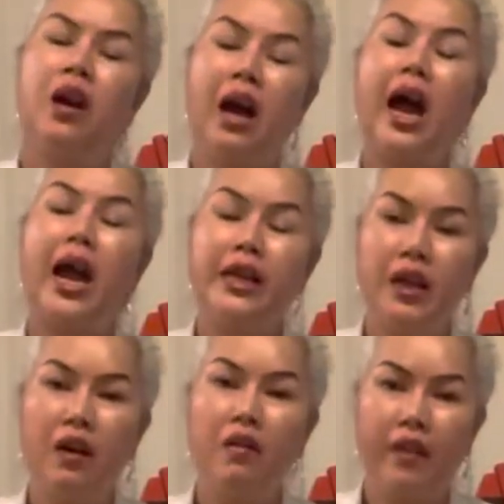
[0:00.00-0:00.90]
I
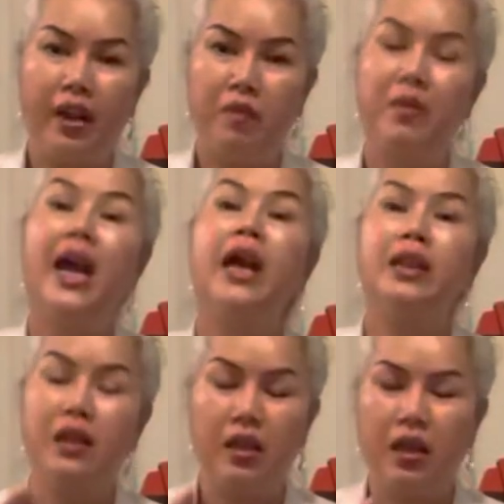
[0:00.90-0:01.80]
know them.
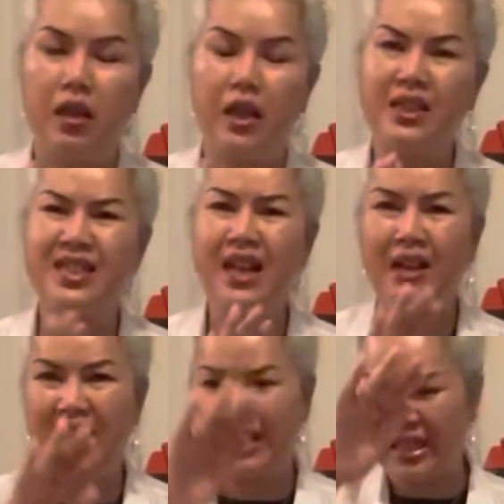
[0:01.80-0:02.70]
And it's not
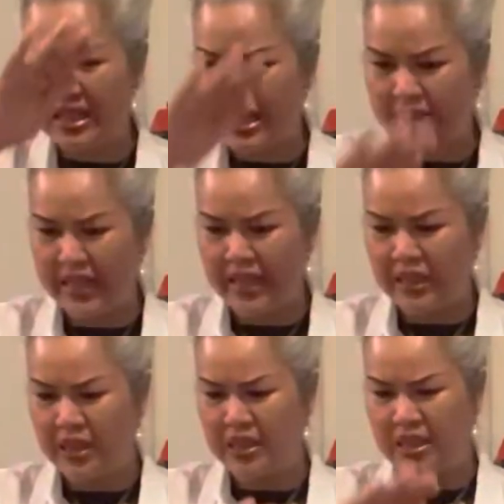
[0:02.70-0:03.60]
like a
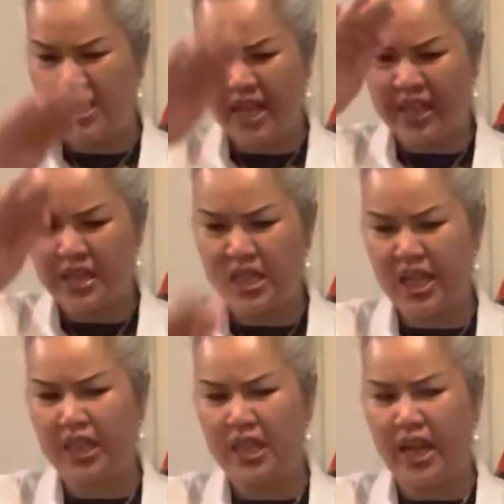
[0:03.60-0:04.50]
second
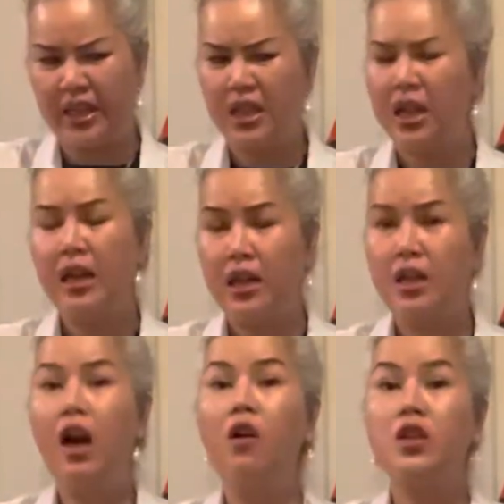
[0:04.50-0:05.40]
secretary.
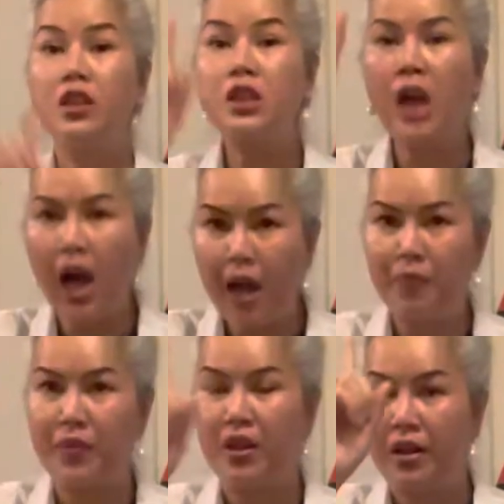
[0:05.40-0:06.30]
No, the
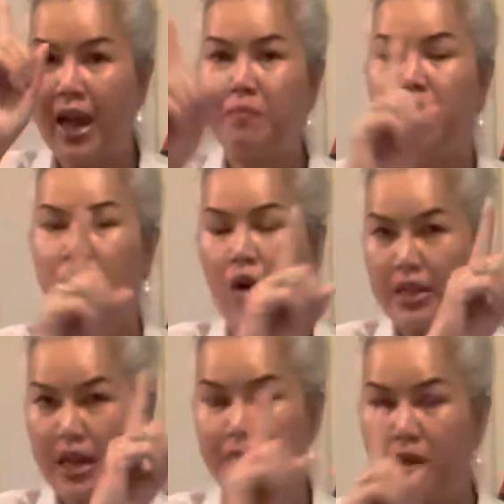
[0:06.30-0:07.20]
top, the number one,
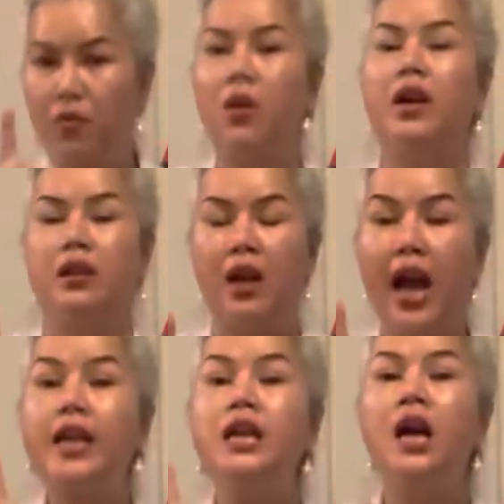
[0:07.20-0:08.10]

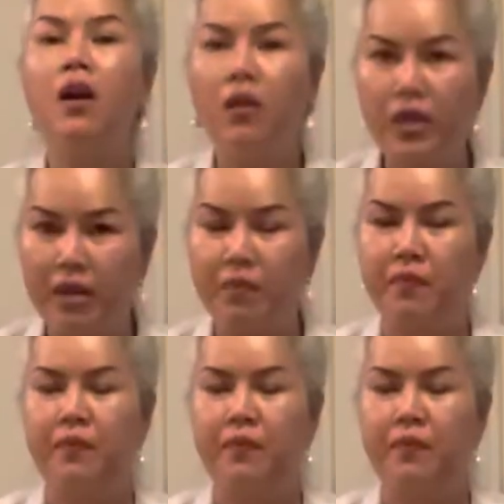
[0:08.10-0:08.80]
I know them.